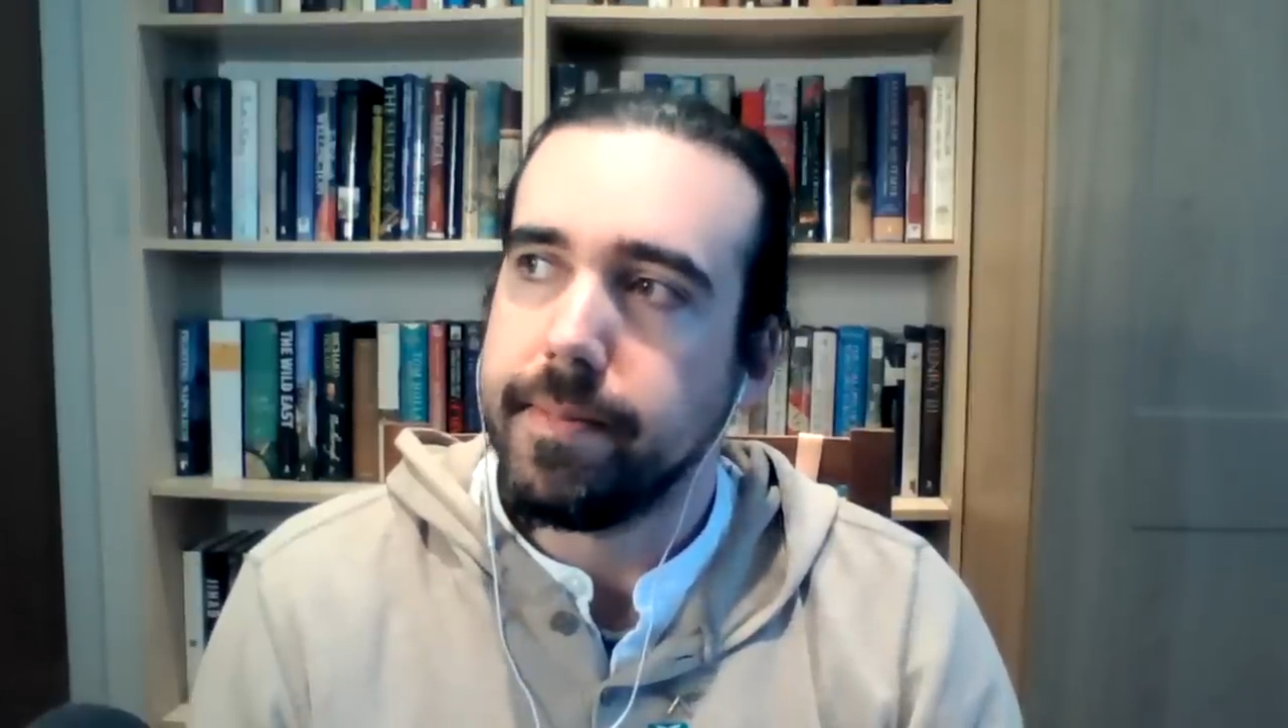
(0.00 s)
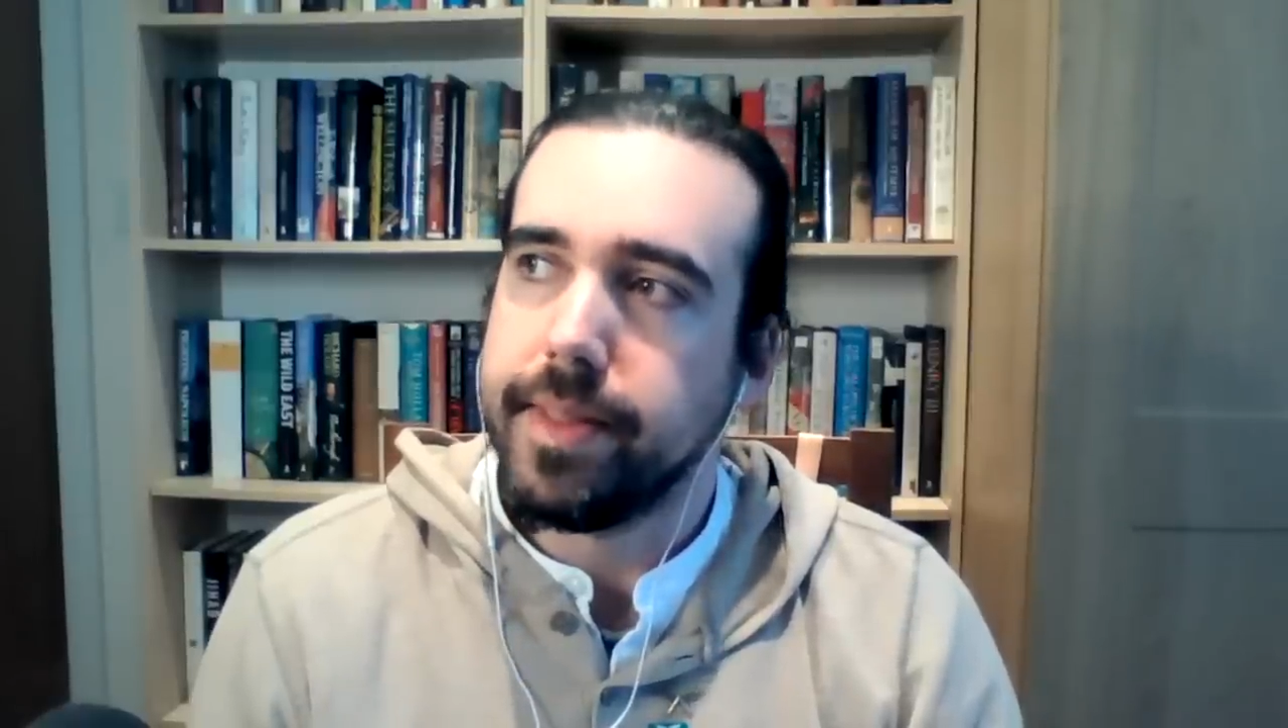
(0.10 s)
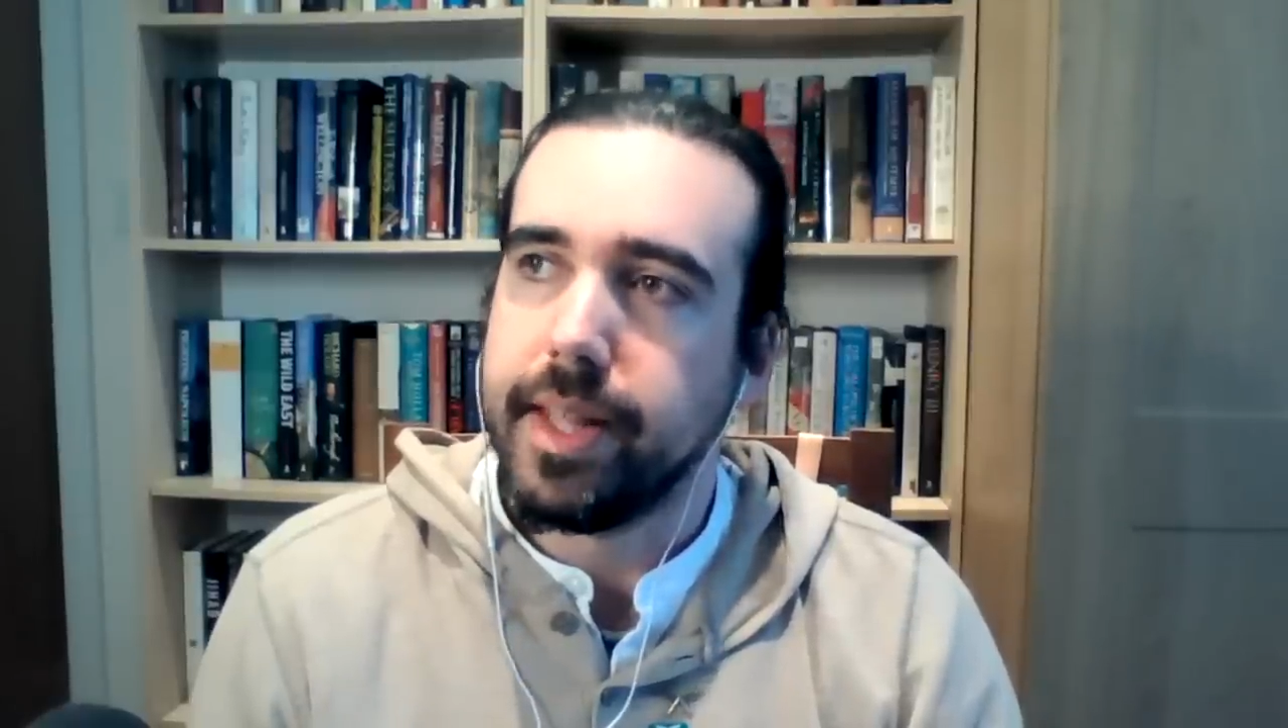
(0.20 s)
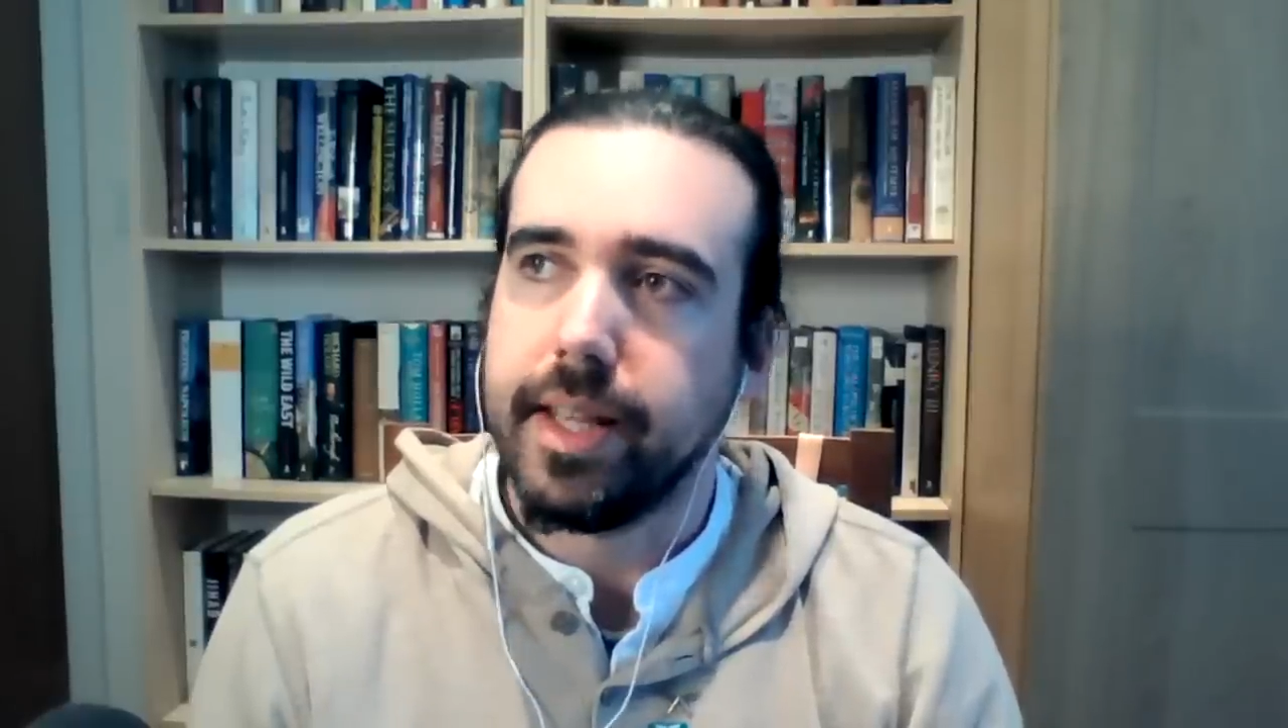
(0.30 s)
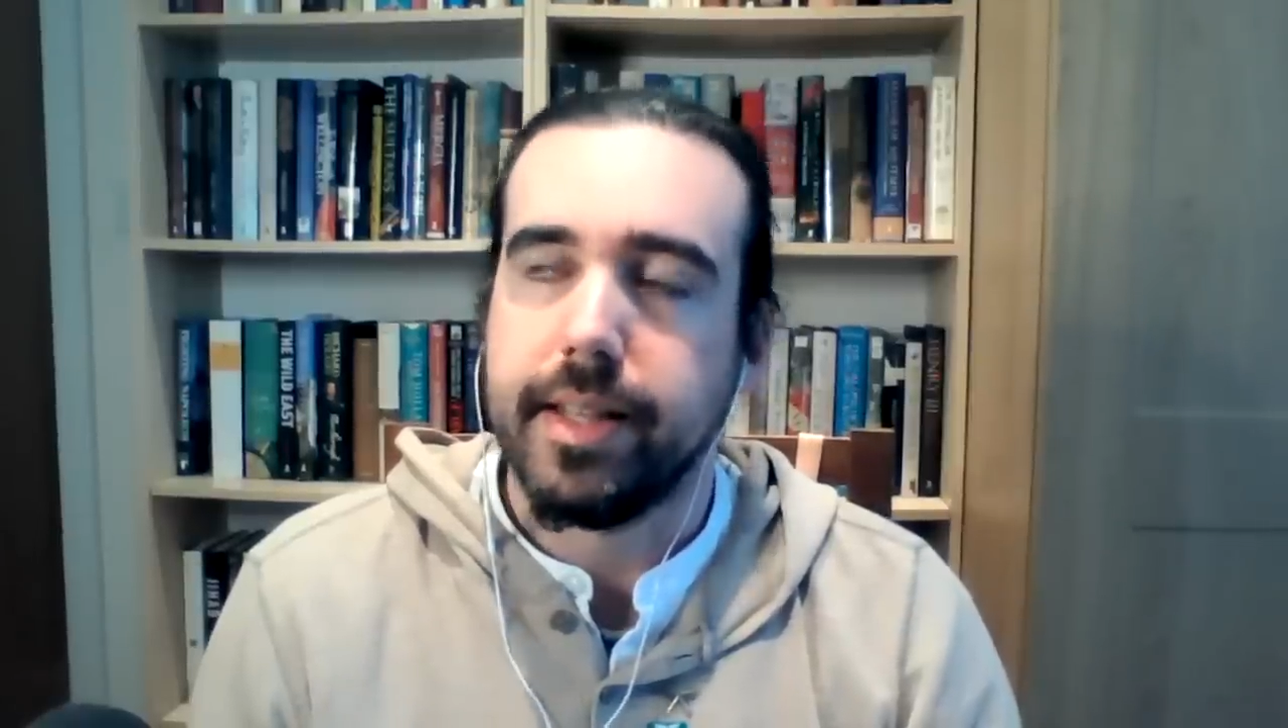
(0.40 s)

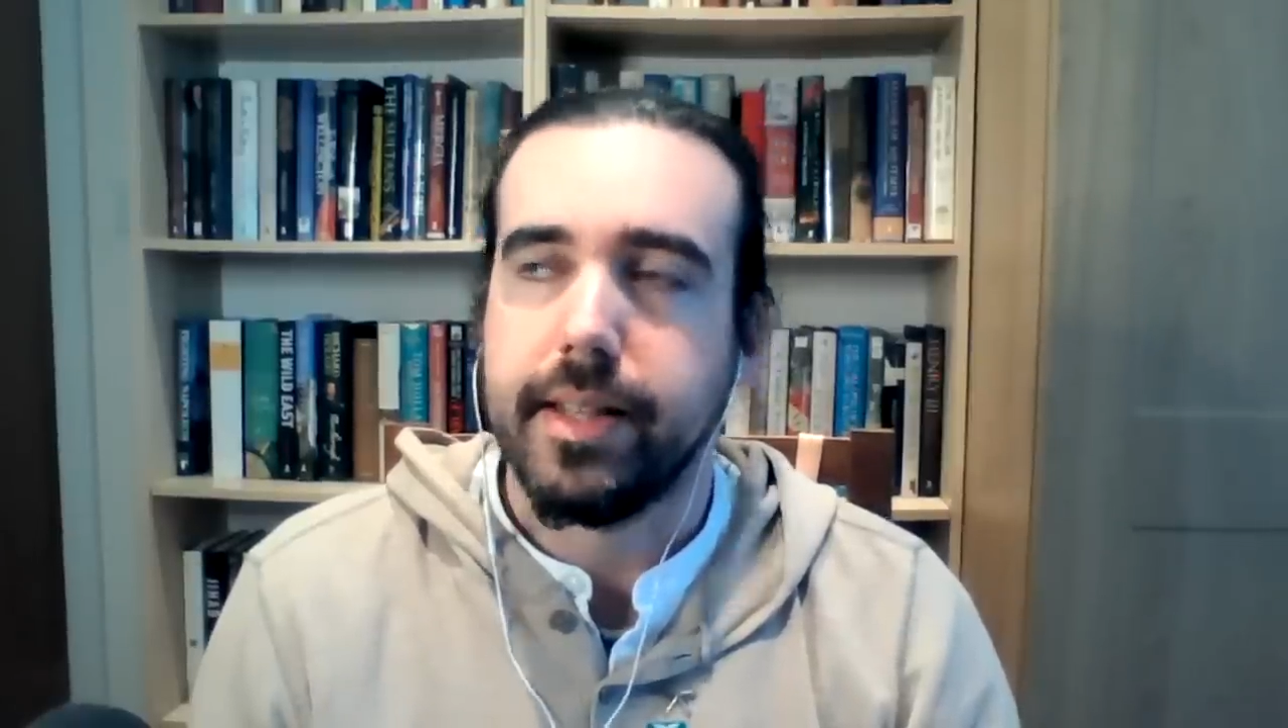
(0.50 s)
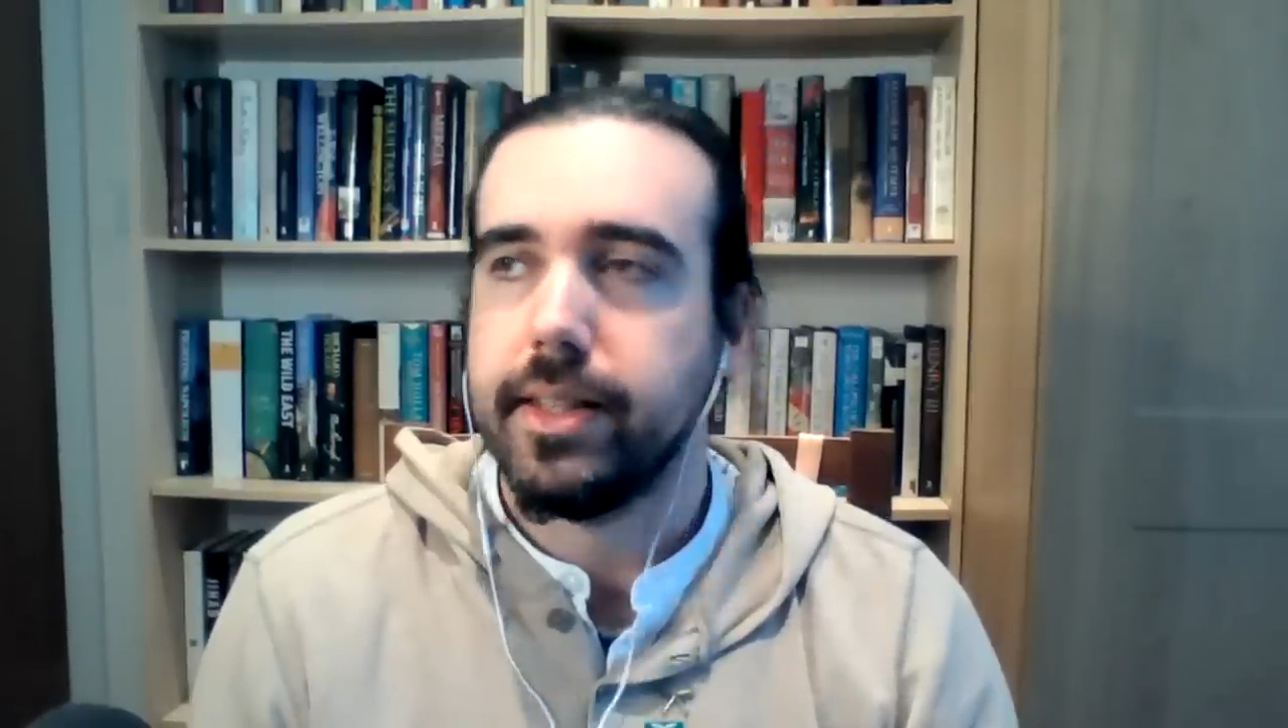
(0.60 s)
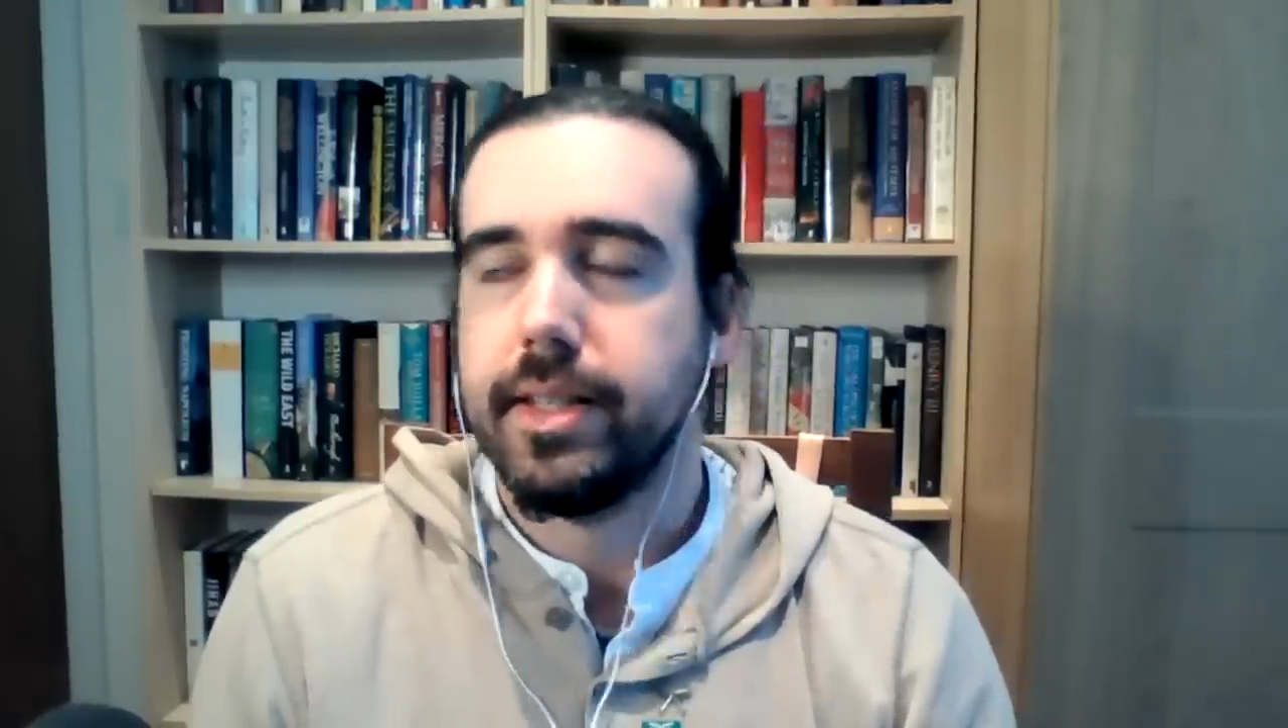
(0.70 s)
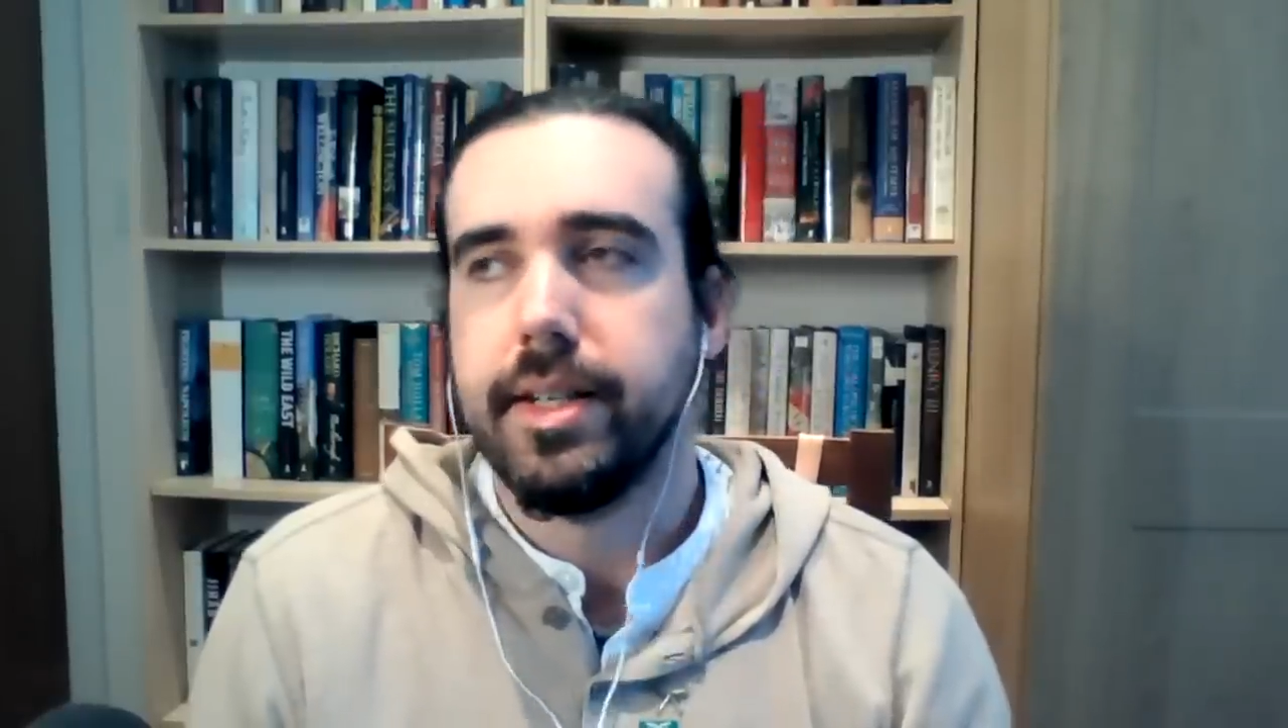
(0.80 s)
the you